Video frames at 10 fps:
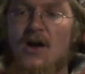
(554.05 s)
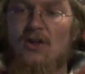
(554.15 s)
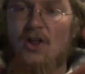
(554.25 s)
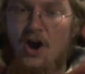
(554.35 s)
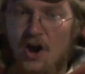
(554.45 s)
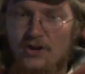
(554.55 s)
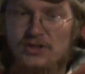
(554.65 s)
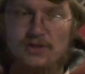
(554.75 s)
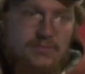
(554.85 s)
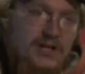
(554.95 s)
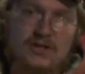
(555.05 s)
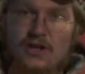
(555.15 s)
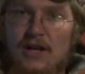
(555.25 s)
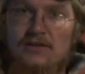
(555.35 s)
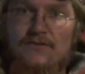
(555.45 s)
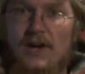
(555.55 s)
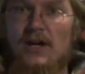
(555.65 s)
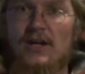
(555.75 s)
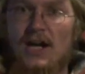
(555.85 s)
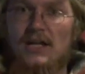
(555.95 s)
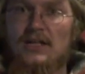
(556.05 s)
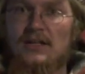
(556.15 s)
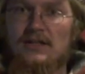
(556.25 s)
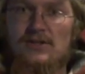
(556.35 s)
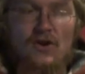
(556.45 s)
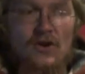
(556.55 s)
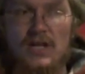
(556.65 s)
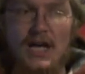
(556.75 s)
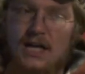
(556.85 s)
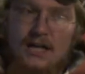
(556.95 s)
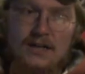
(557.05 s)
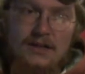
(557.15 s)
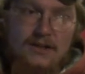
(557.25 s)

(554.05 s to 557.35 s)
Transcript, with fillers: large. Plus, they're going to have to fire a guy. So, okay,